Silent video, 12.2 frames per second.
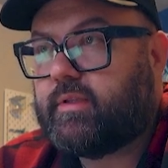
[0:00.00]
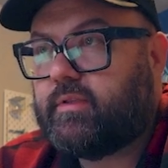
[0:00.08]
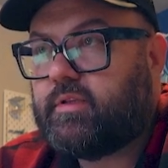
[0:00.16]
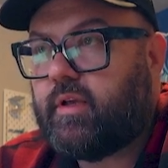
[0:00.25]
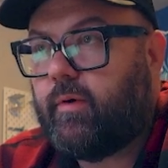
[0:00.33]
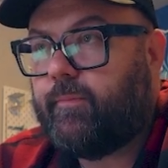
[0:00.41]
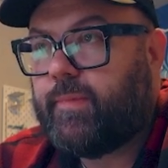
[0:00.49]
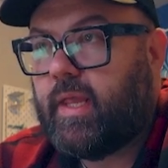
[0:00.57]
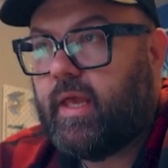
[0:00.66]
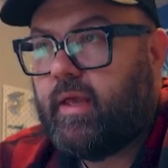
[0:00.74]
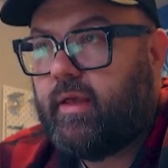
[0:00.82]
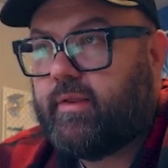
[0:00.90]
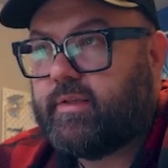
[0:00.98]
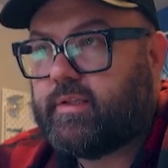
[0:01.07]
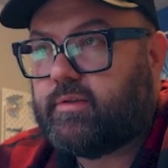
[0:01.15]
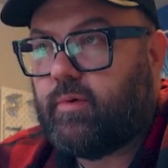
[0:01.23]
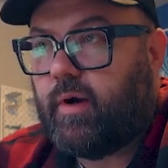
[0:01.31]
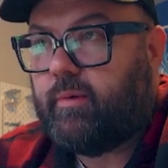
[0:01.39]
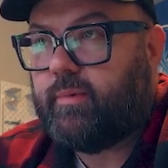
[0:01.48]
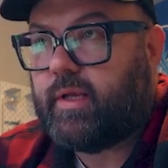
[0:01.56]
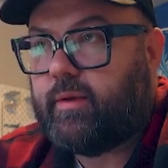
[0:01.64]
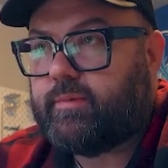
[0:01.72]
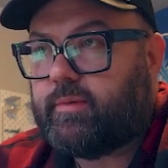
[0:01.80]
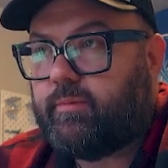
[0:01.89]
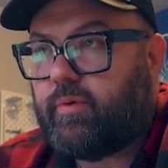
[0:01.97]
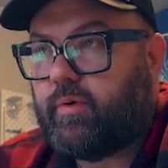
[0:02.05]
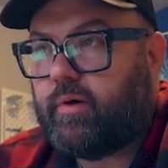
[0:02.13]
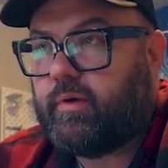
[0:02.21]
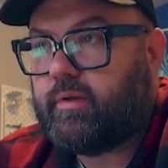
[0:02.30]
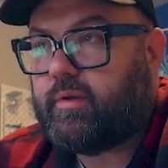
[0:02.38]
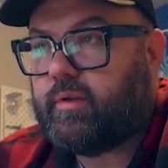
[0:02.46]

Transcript: And so this is where it becomes important